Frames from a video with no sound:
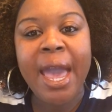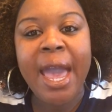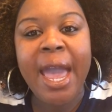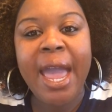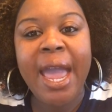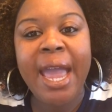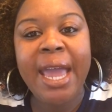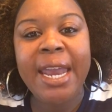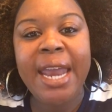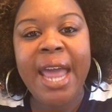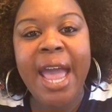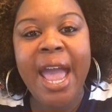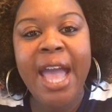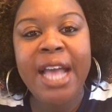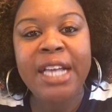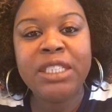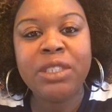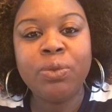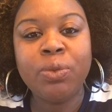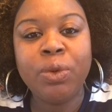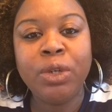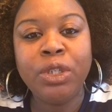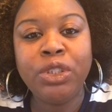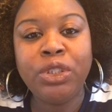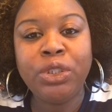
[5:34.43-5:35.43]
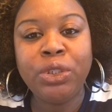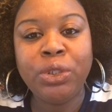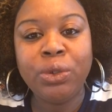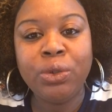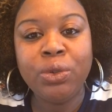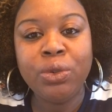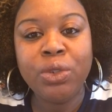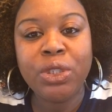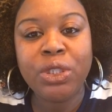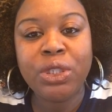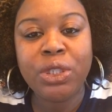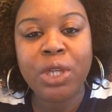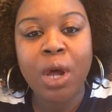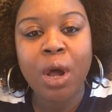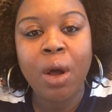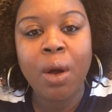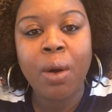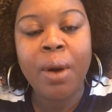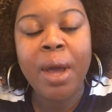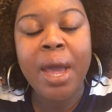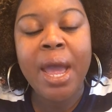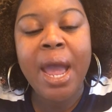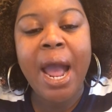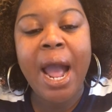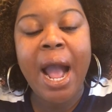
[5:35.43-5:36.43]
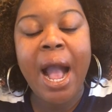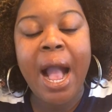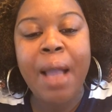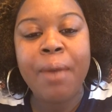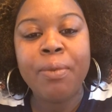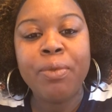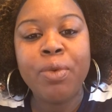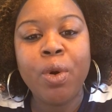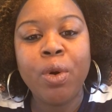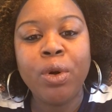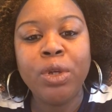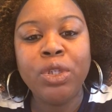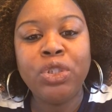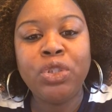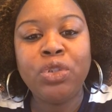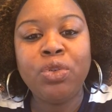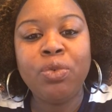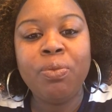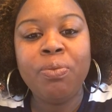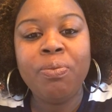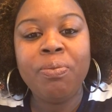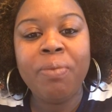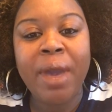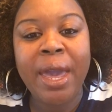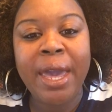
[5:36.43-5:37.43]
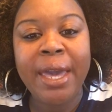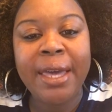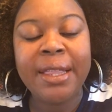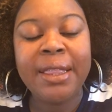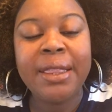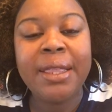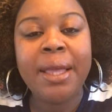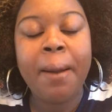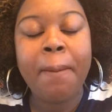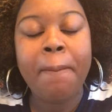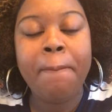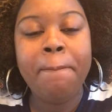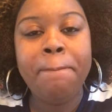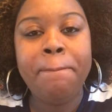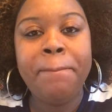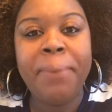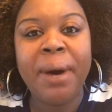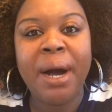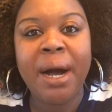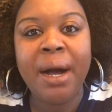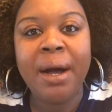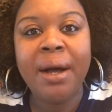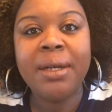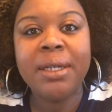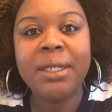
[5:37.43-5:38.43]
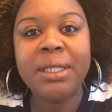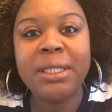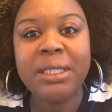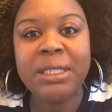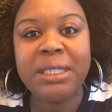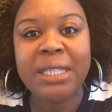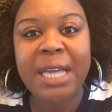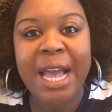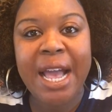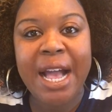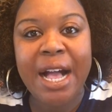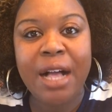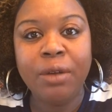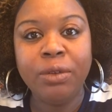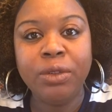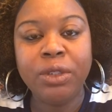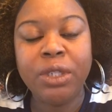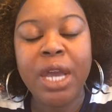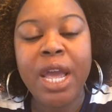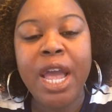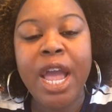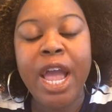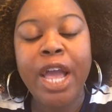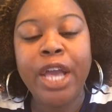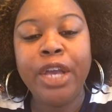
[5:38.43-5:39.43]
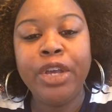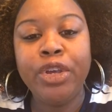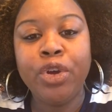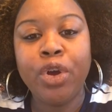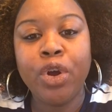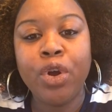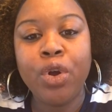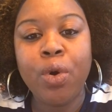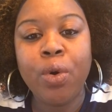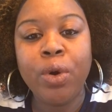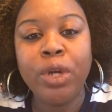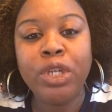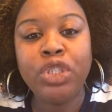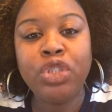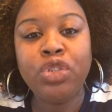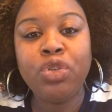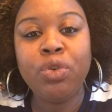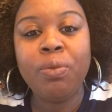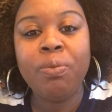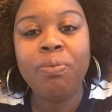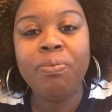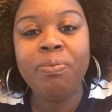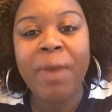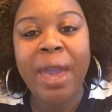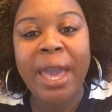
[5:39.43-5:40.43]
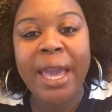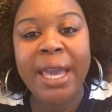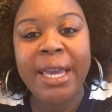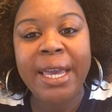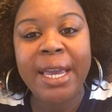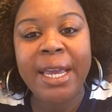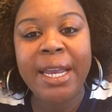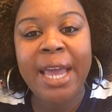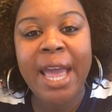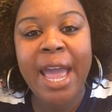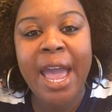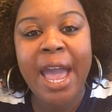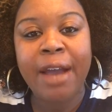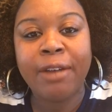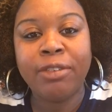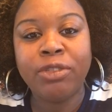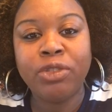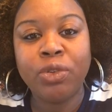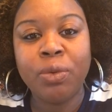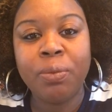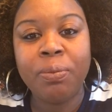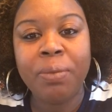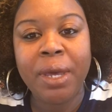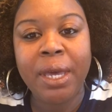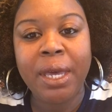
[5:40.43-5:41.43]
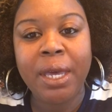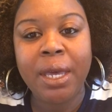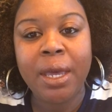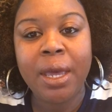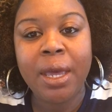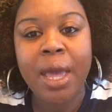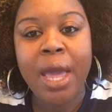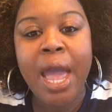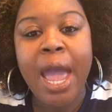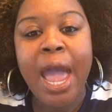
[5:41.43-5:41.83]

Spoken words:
And as we do so, I'm going to make the B sound and you're going to make it after me.